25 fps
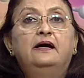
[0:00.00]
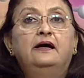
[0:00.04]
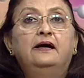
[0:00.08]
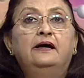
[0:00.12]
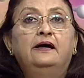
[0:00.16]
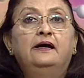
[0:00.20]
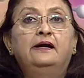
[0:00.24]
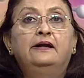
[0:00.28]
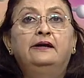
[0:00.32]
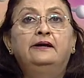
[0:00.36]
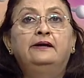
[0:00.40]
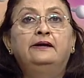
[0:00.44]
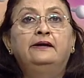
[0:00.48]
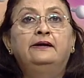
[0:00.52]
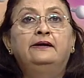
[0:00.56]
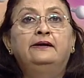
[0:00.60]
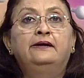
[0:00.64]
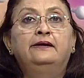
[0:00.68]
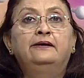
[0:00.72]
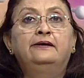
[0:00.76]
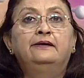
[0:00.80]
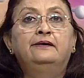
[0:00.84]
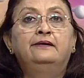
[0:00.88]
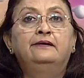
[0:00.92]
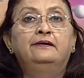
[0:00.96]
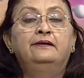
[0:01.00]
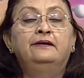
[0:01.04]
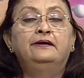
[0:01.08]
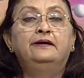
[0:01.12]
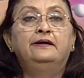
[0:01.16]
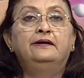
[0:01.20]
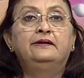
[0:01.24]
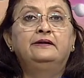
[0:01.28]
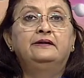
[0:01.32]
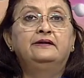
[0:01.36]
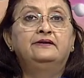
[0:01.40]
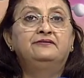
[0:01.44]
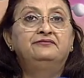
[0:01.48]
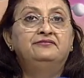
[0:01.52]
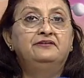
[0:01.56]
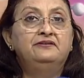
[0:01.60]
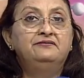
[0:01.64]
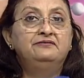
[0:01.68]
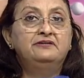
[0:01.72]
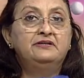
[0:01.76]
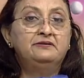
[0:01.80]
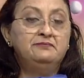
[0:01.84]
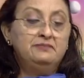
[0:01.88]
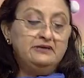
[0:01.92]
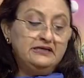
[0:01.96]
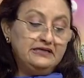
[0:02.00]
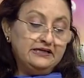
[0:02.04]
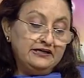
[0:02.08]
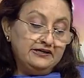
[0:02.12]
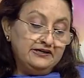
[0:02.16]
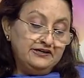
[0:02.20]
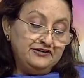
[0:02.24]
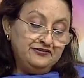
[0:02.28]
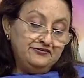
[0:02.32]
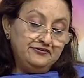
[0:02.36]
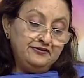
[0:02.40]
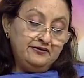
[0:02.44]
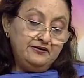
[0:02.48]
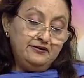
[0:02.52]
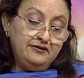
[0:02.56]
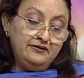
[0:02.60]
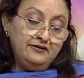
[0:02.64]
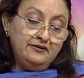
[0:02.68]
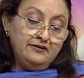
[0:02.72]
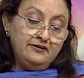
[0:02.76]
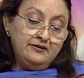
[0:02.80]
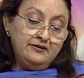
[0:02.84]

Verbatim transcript: and uh, in the favorable condition